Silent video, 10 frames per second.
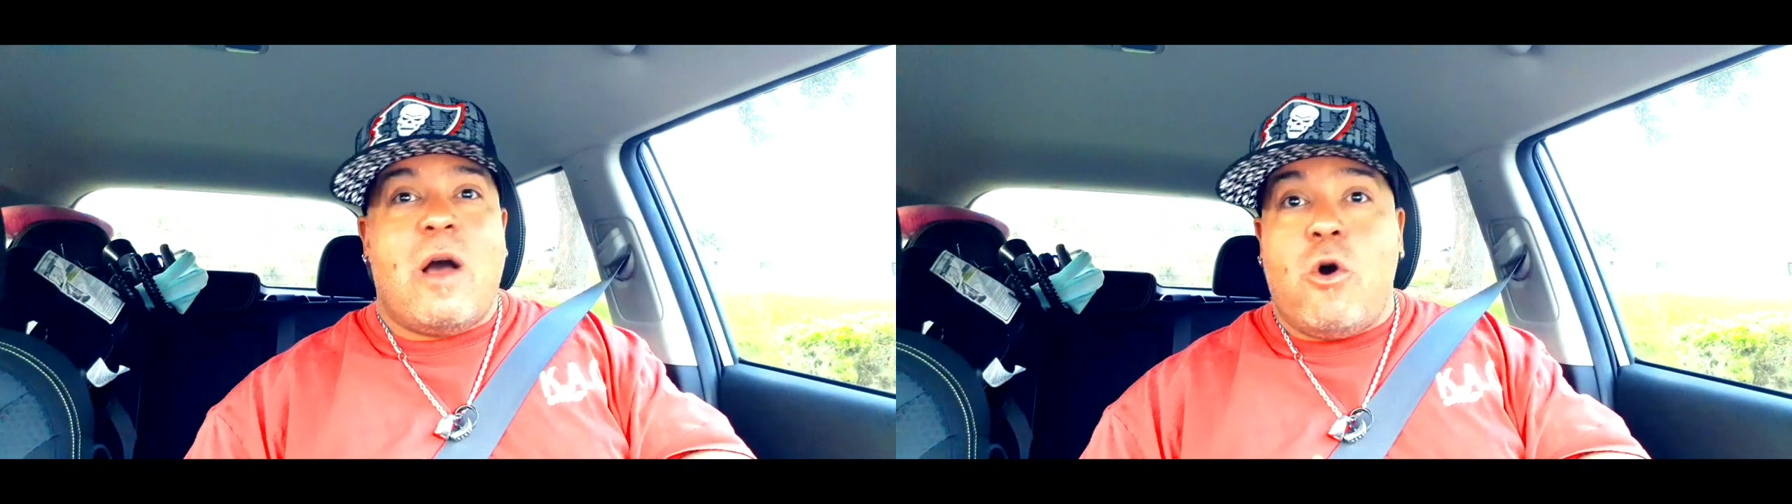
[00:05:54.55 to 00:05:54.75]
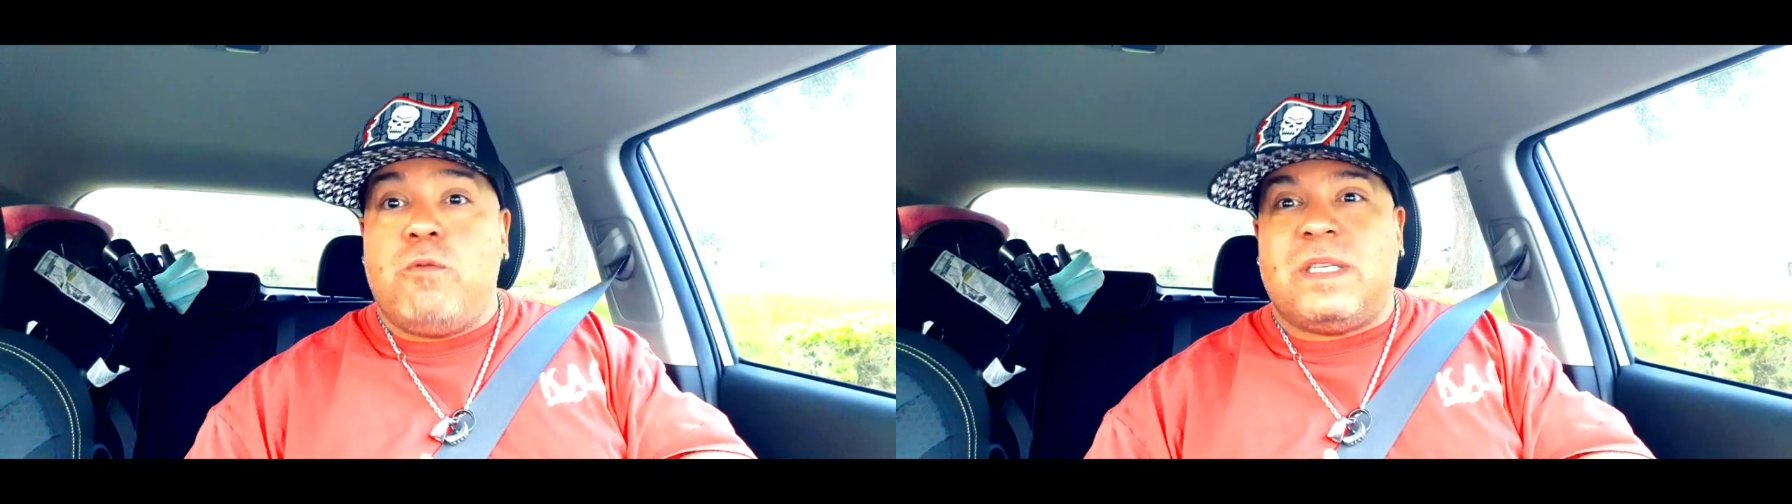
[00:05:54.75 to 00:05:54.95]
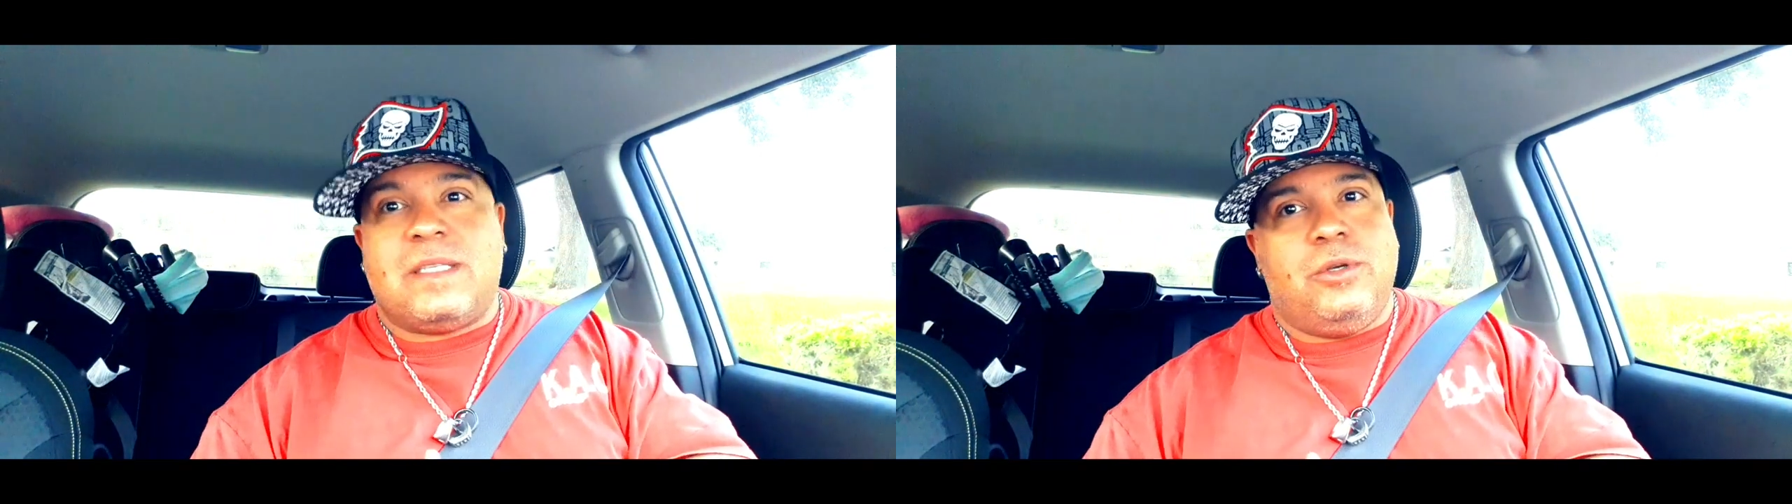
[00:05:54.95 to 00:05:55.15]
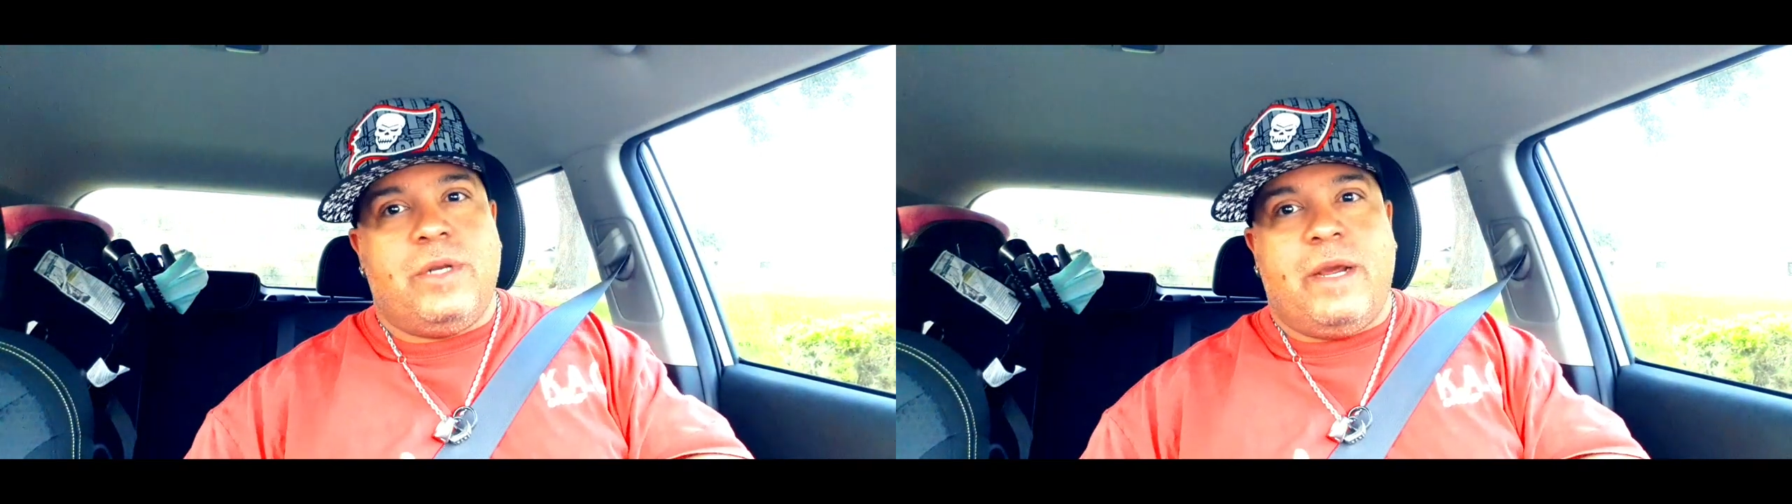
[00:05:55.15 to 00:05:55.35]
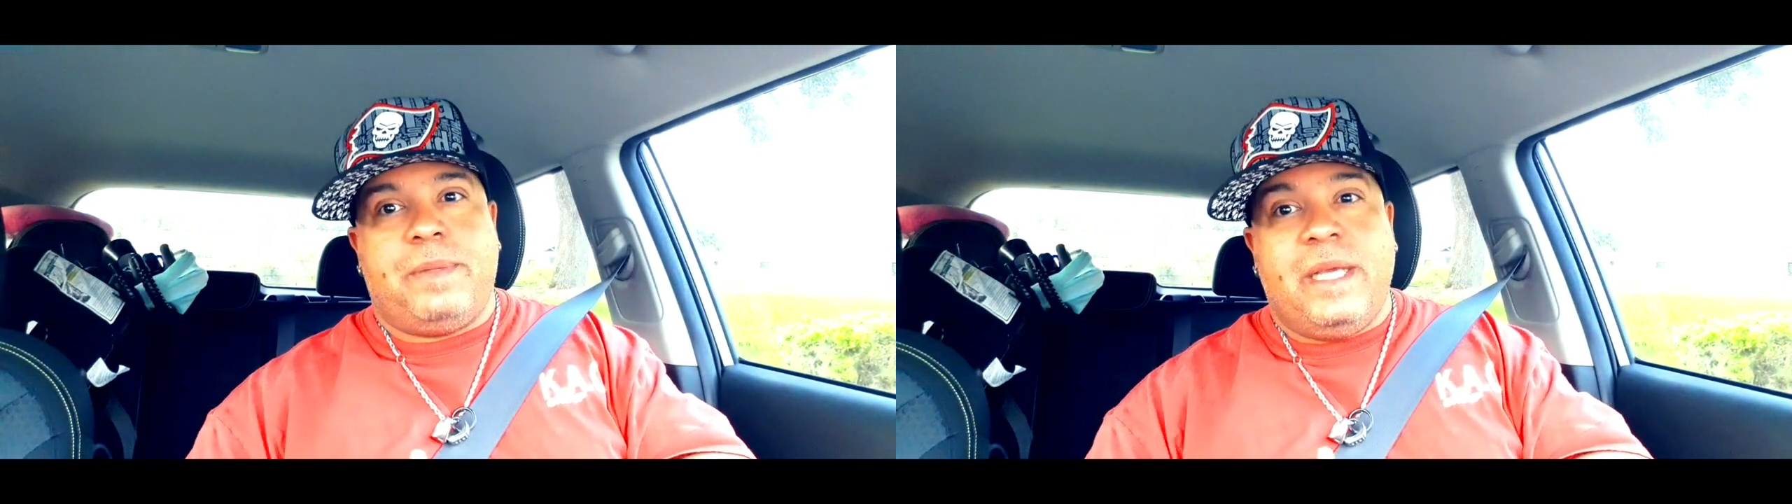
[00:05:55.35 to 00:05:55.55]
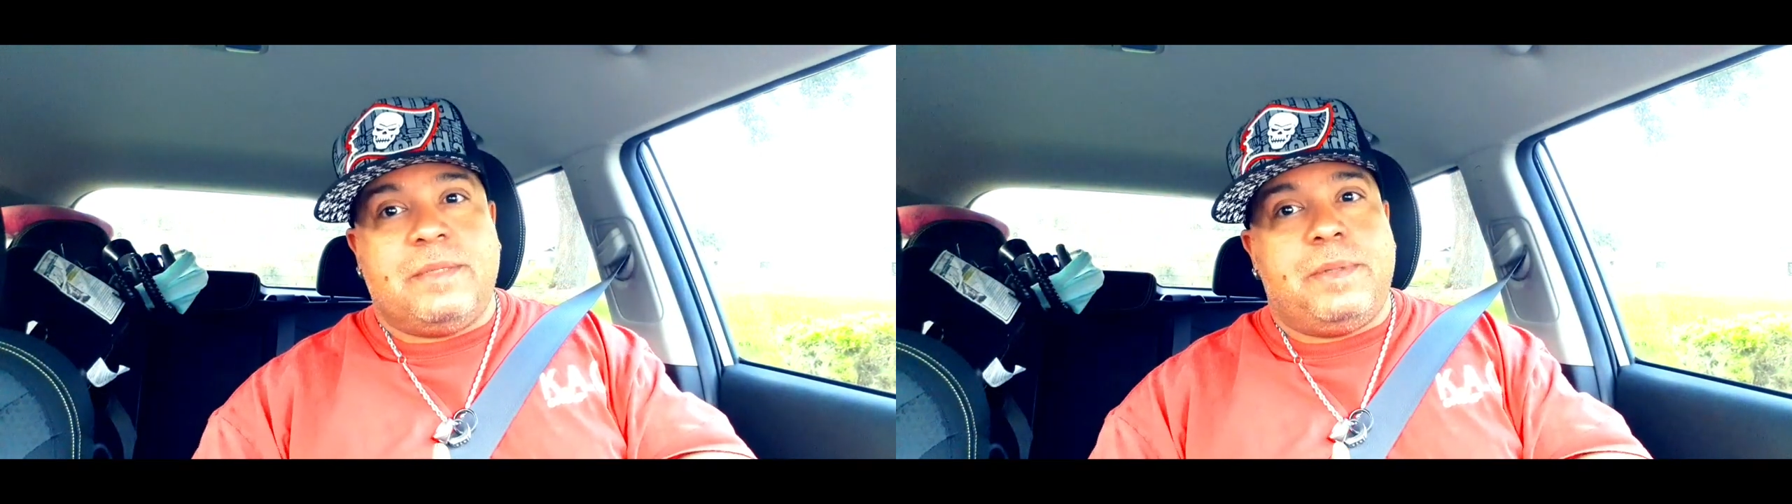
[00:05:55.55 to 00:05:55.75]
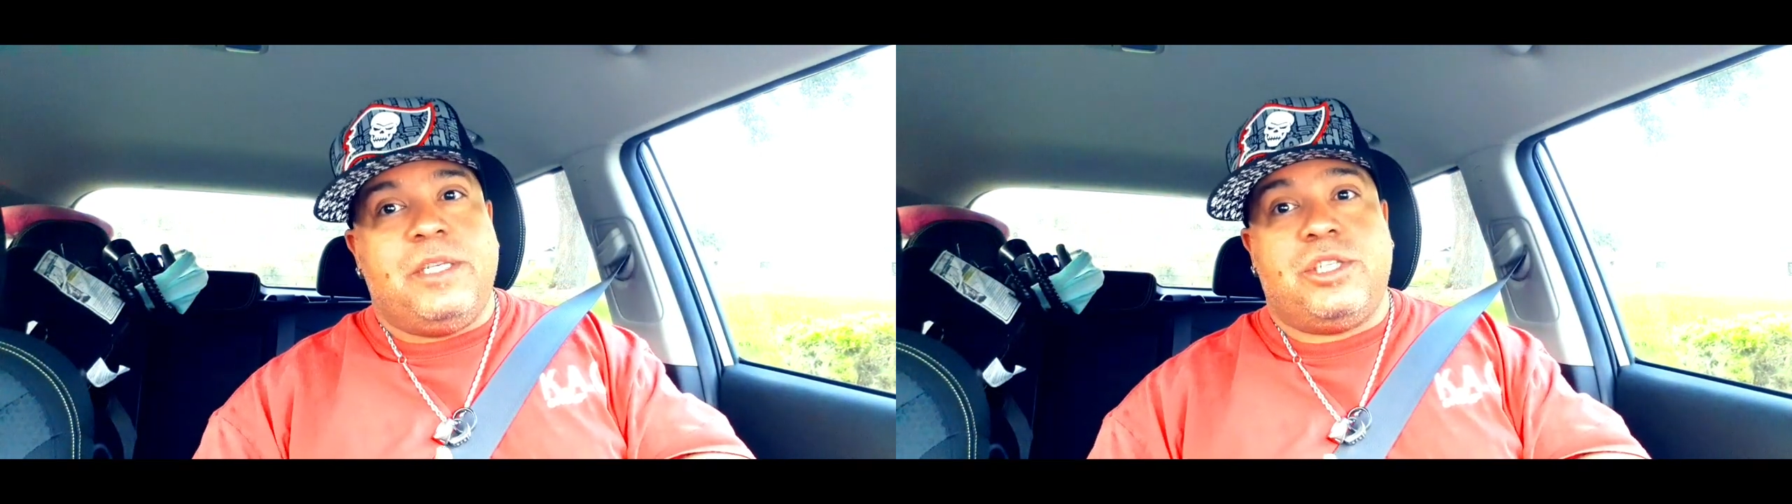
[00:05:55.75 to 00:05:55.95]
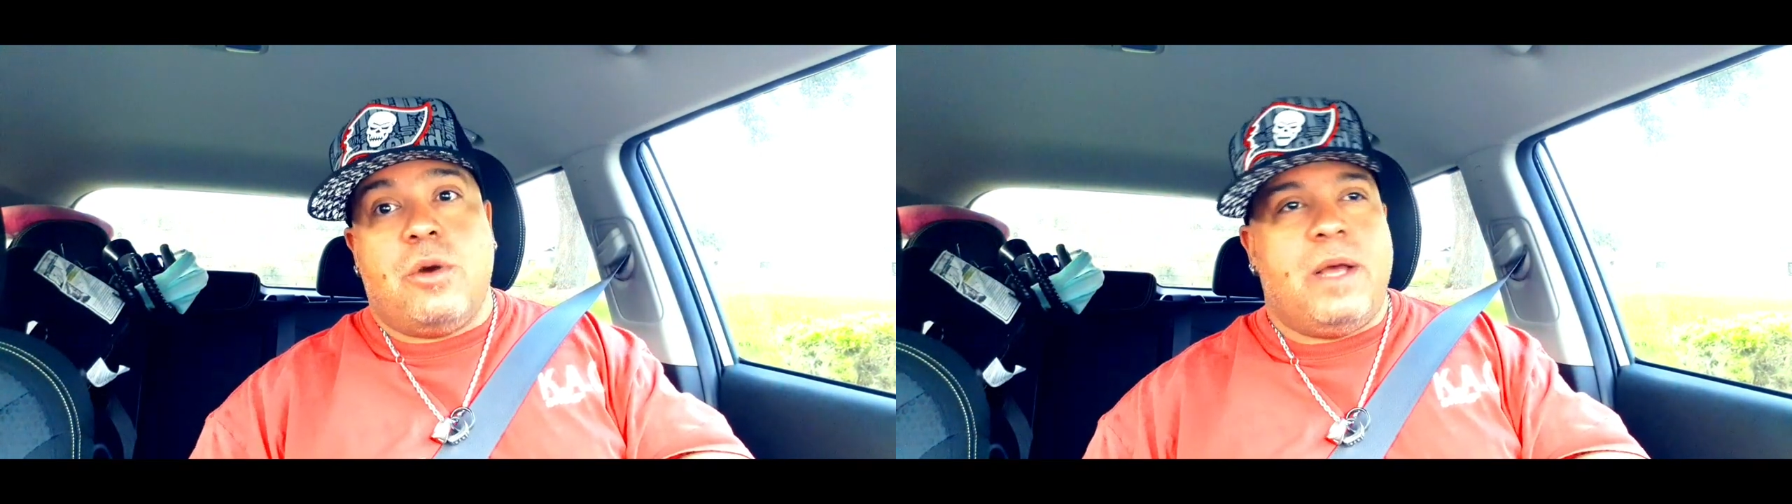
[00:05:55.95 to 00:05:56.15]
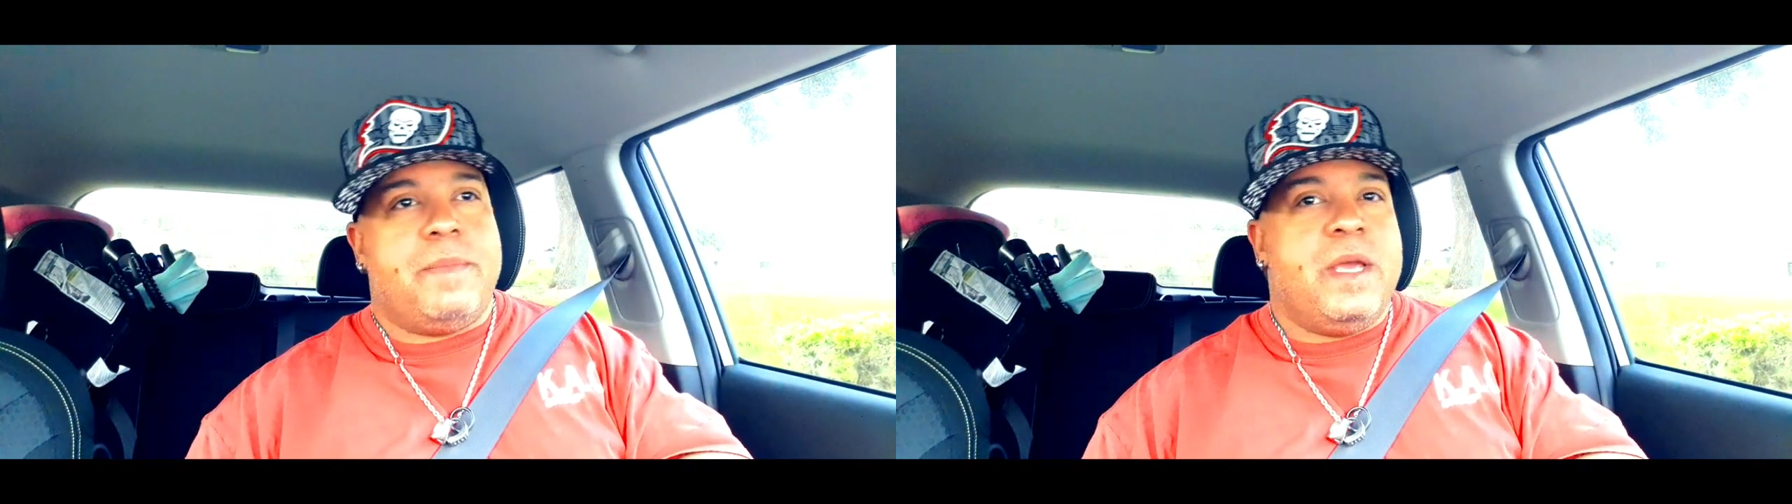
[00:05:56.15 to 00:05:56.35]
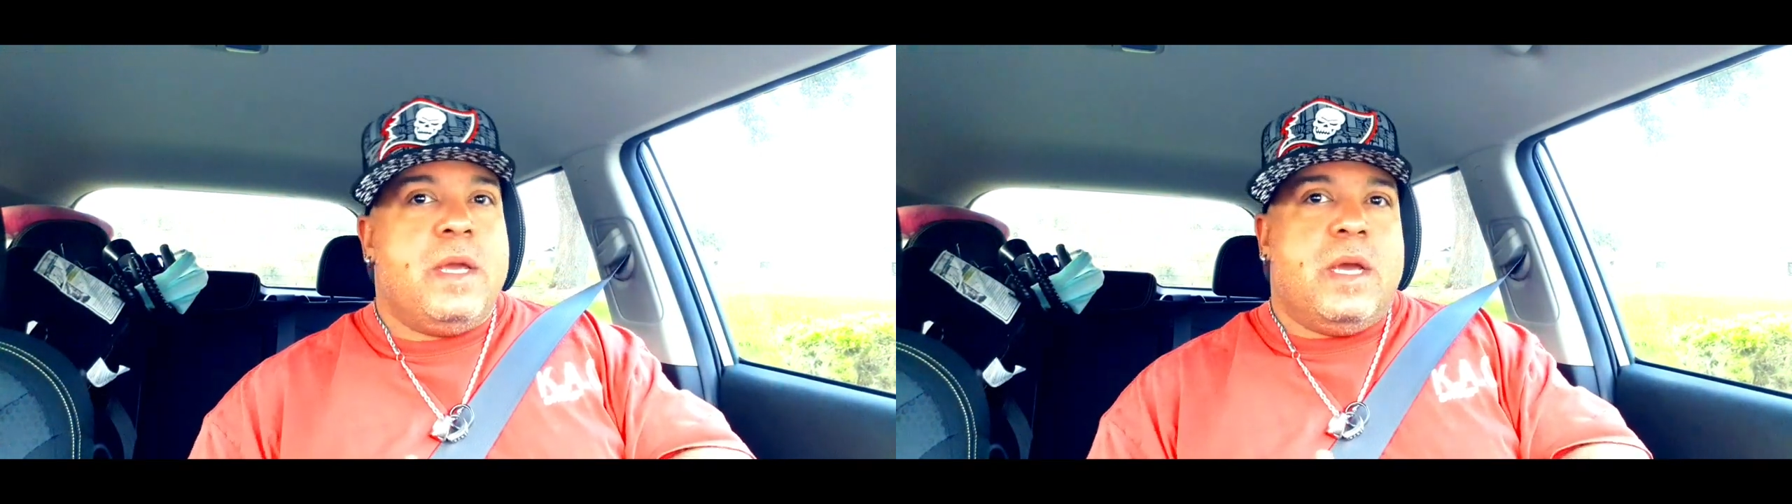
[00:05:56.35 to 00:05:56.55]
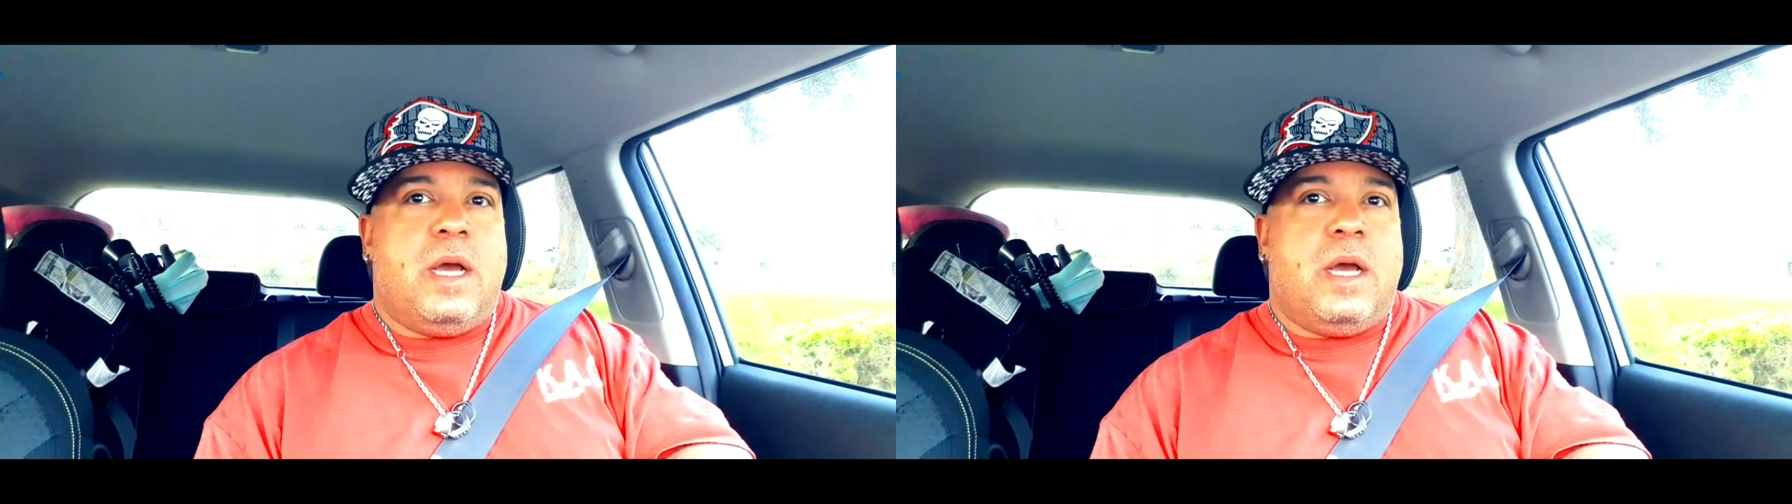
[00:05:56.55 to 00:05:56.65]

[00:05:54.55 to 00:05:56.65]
So I hope to see you there. Please, please show up.